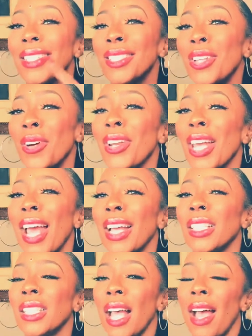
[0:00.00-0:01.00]

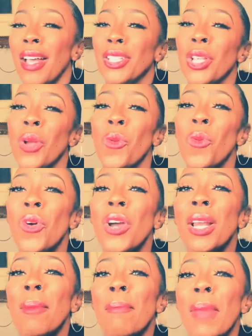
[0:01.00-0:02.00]
zodiac signs
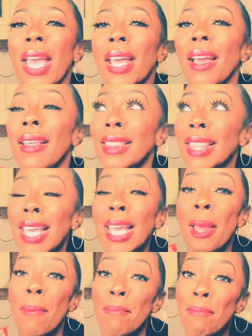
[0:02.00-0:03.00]
would make
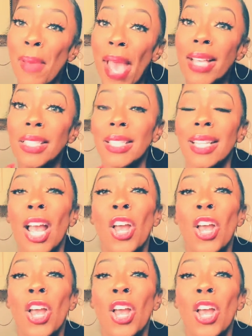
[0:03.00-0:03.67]
the best